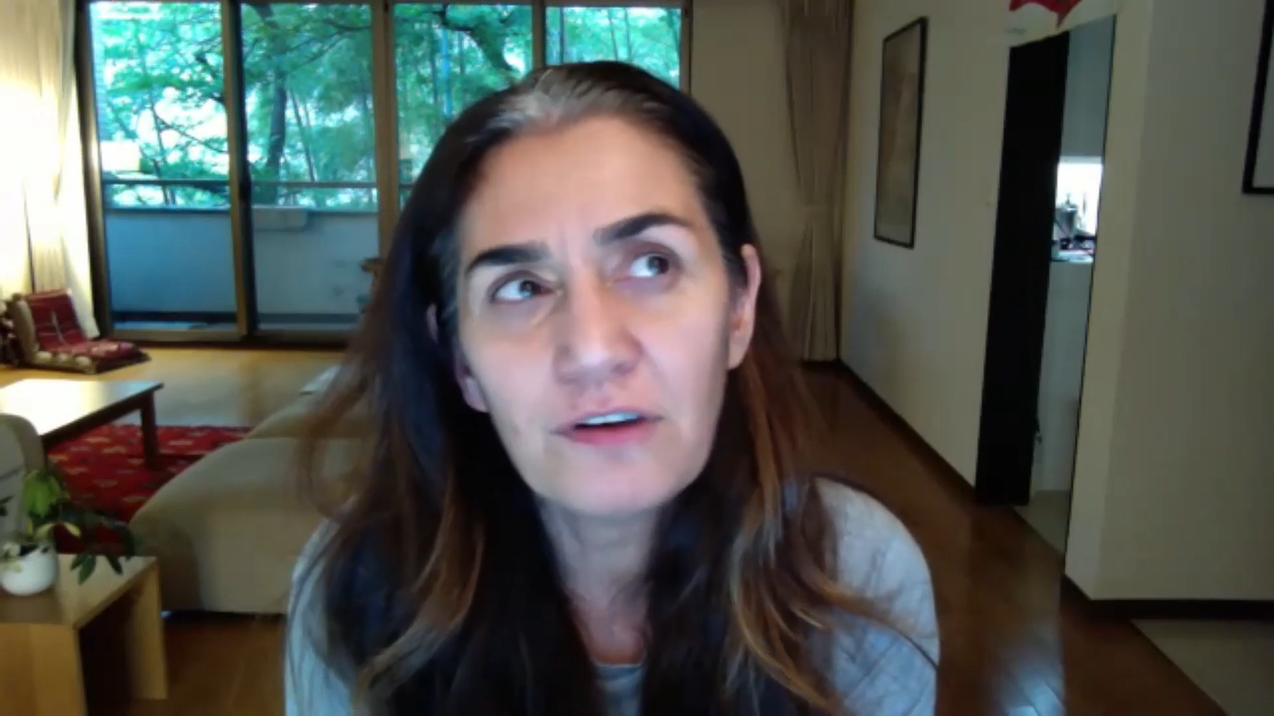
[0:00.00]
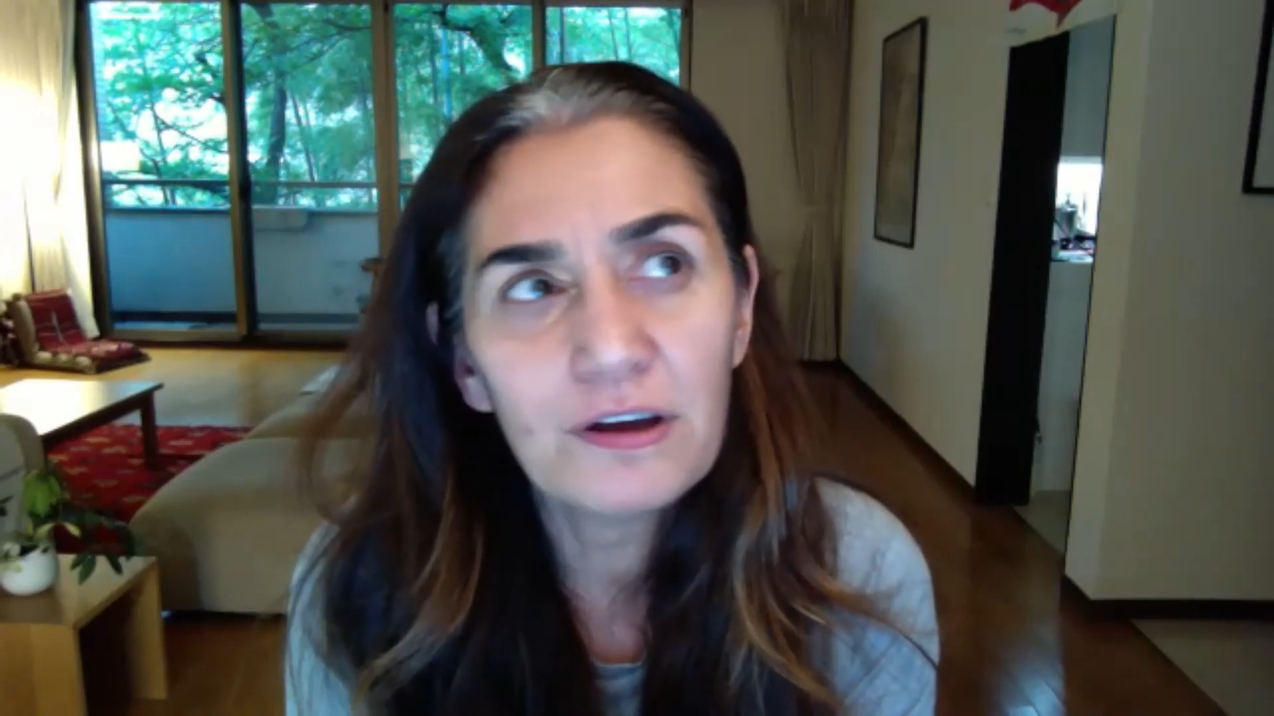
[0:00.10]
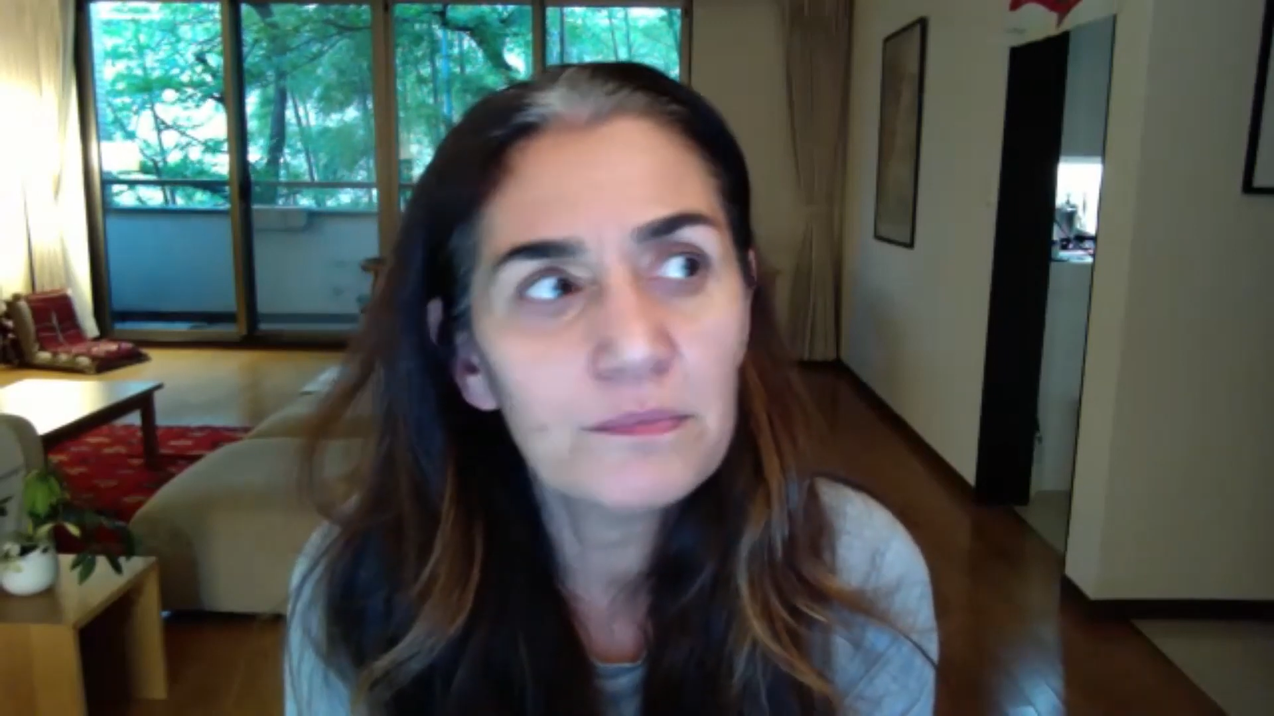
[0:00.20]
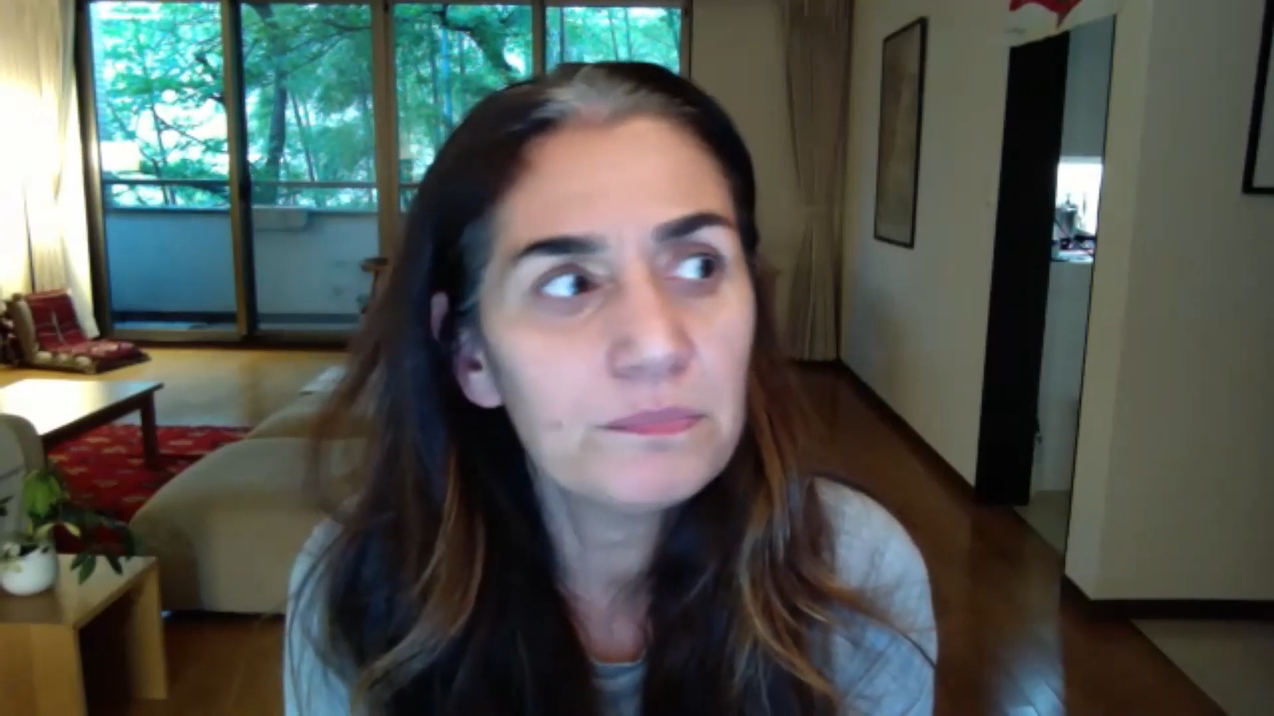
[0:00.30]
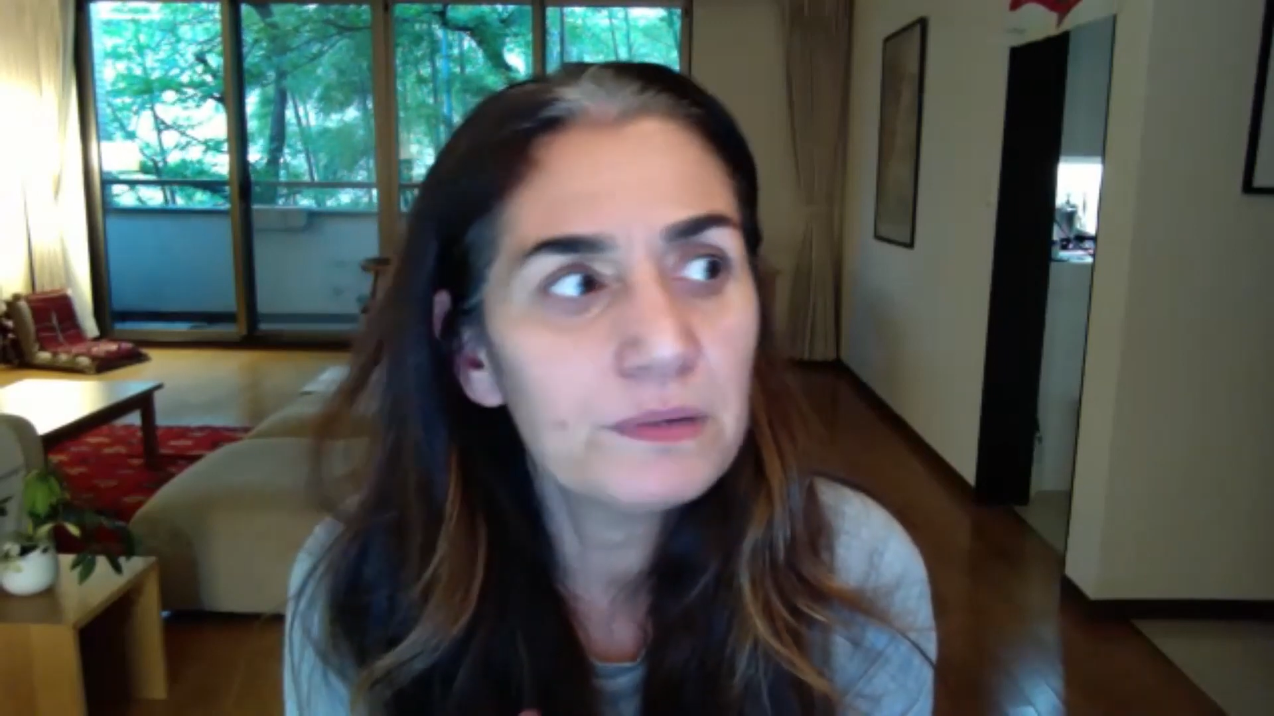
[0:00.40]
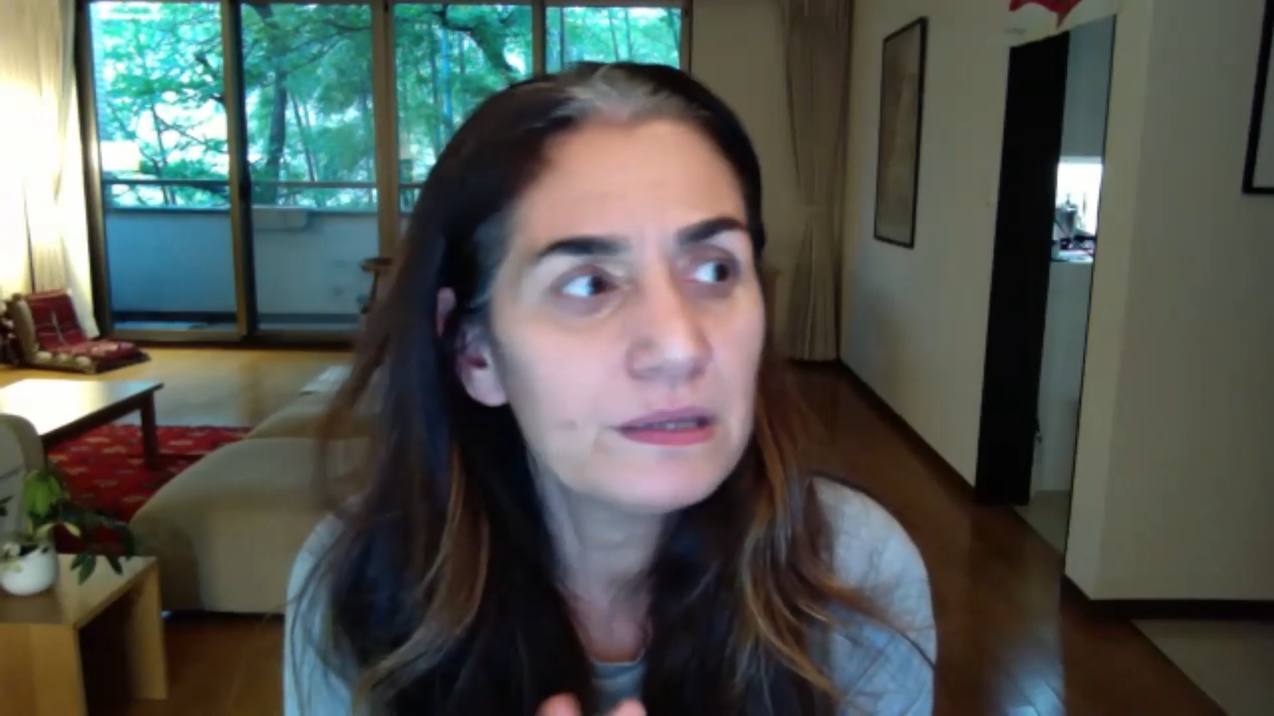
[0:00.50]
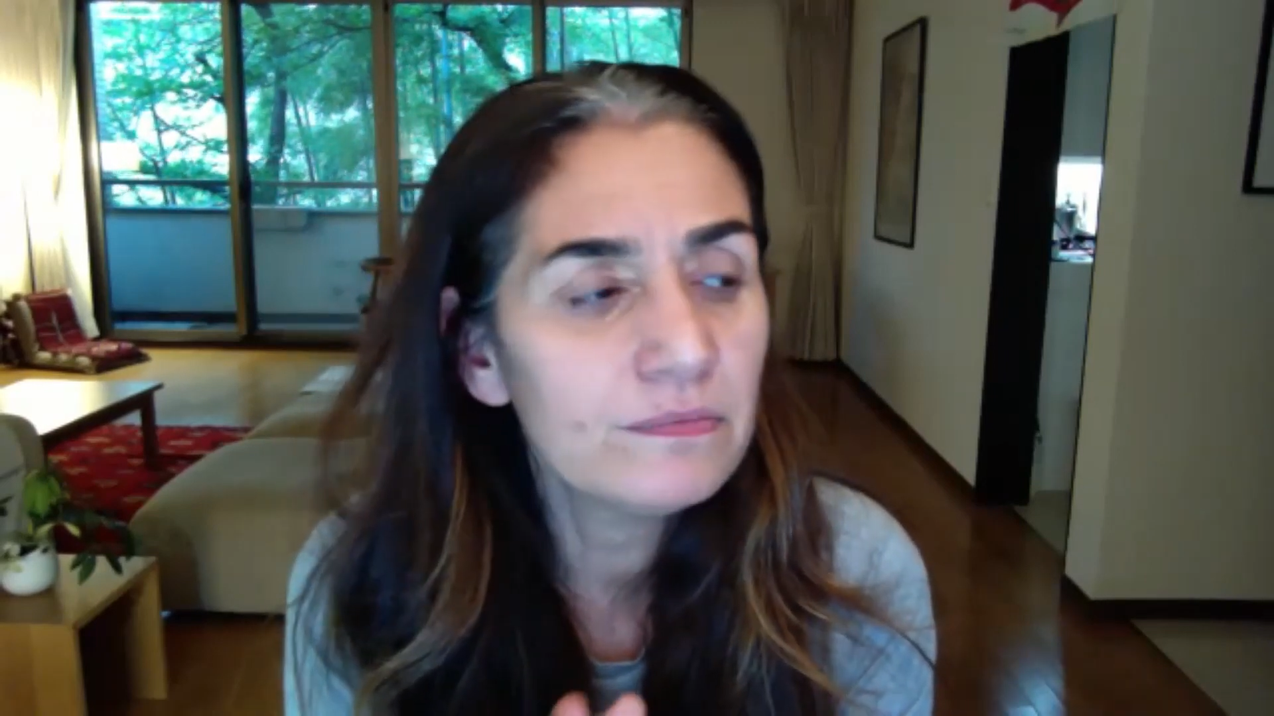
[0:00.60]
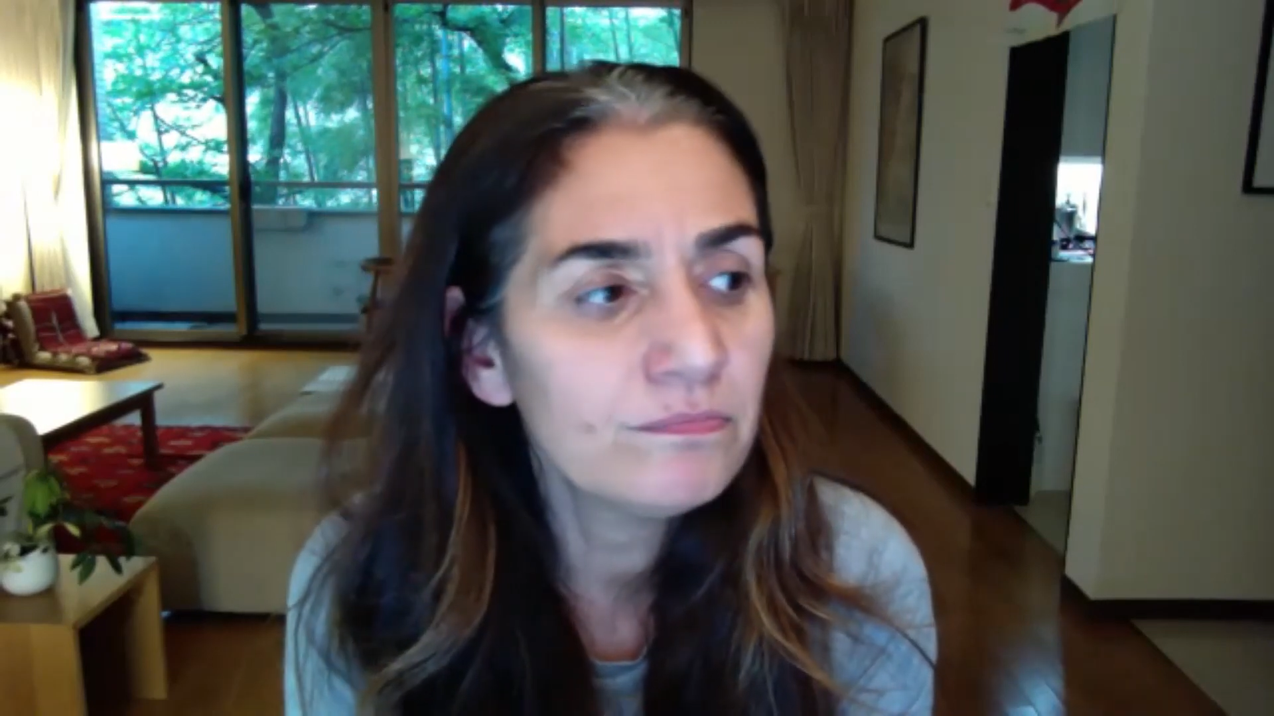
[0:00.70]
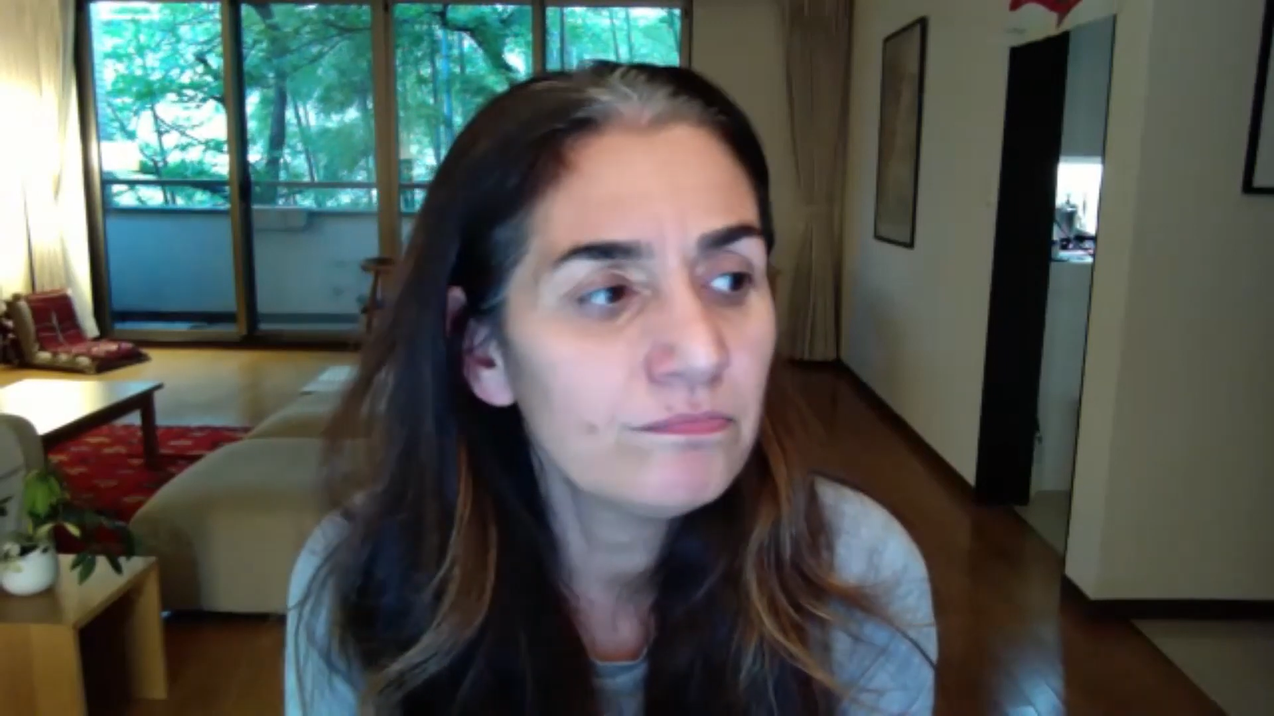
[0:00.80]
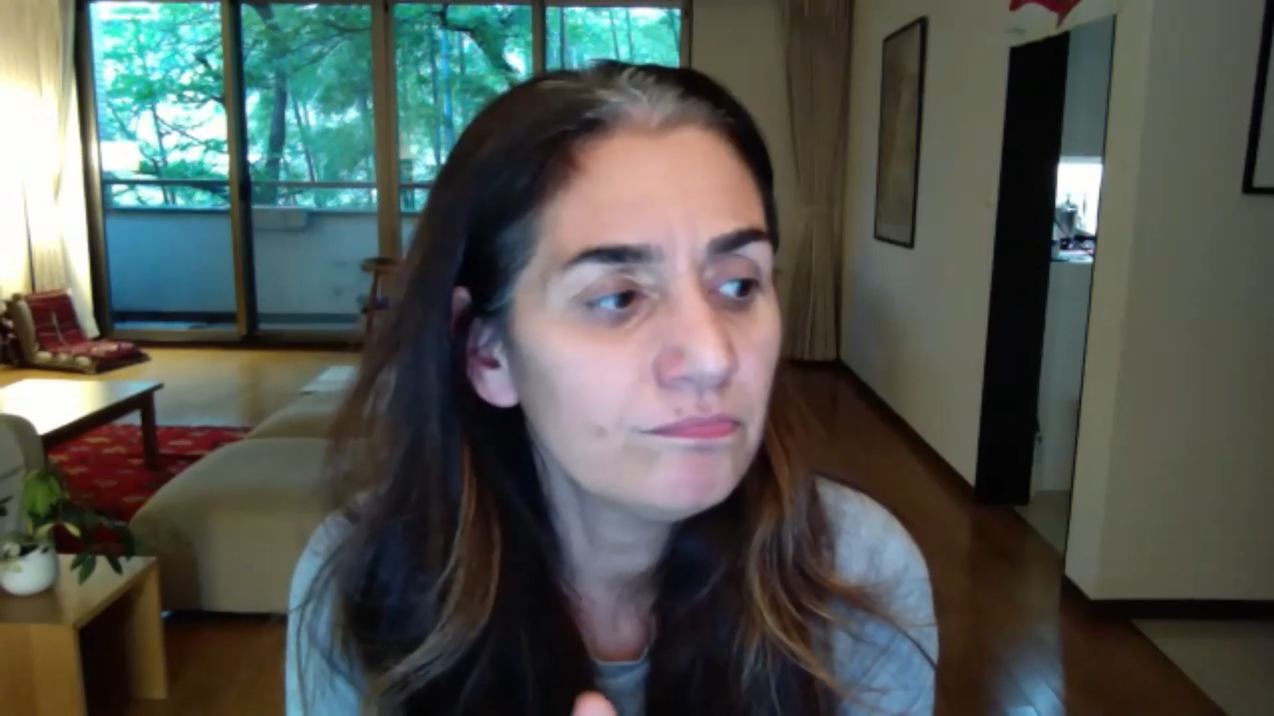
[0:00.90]
I
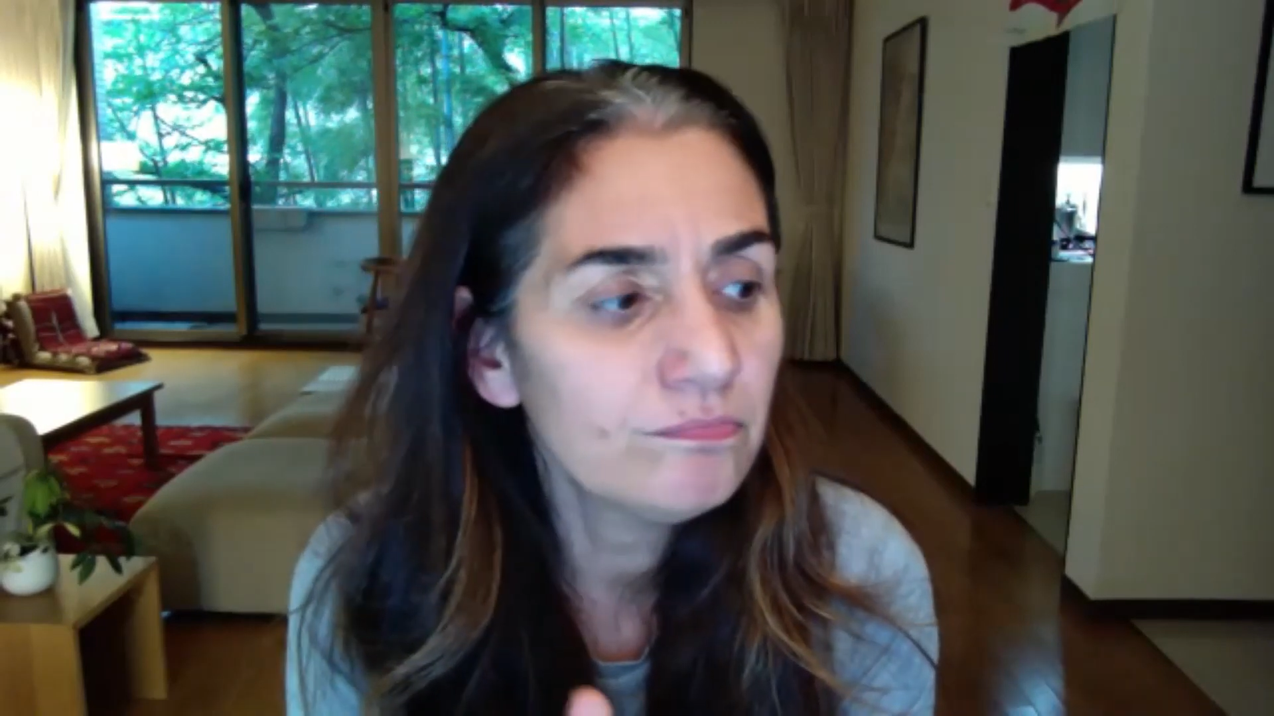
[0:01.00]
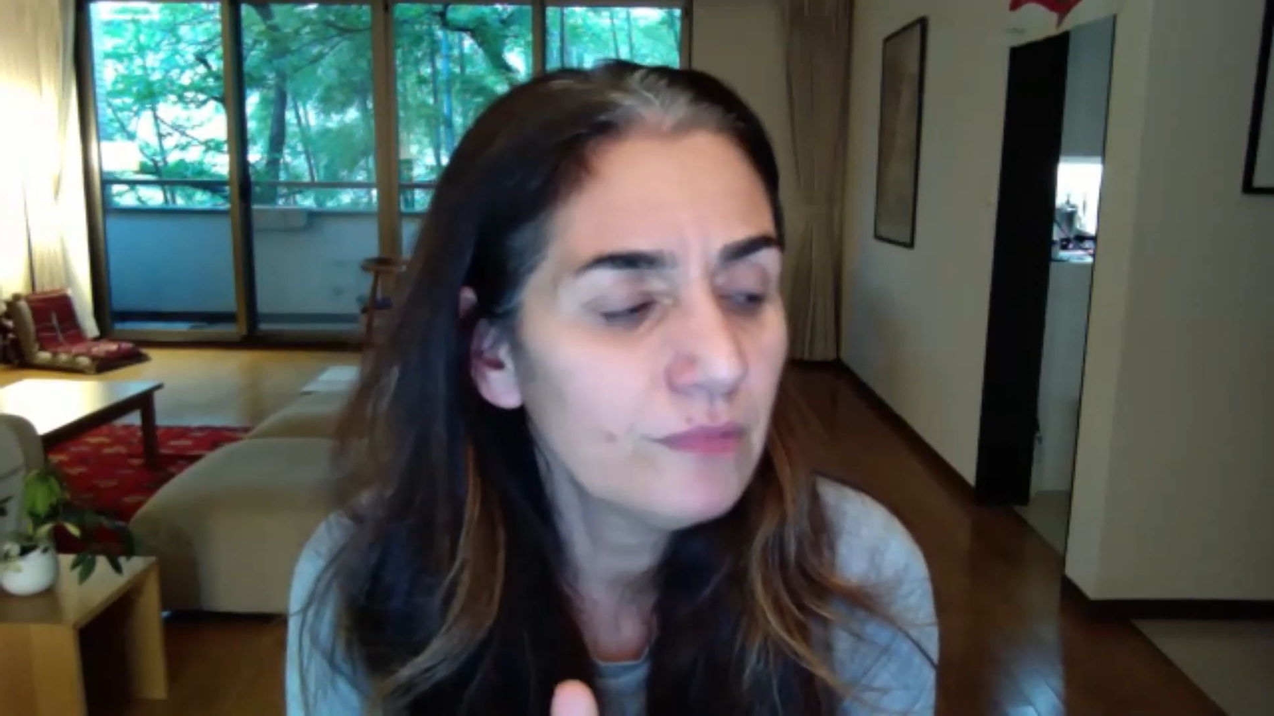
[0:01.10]
been